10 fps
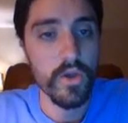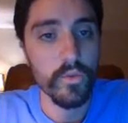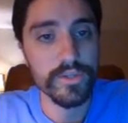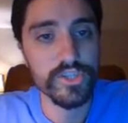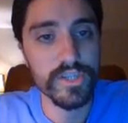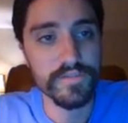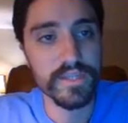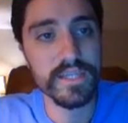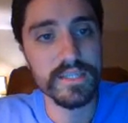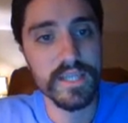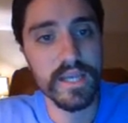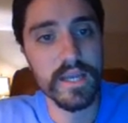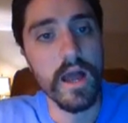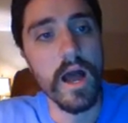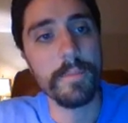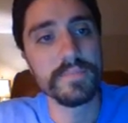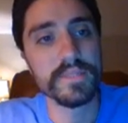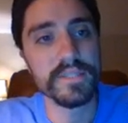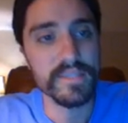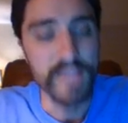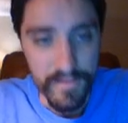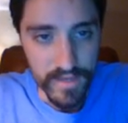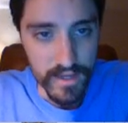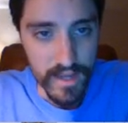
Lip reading: We shifted this thing up 7.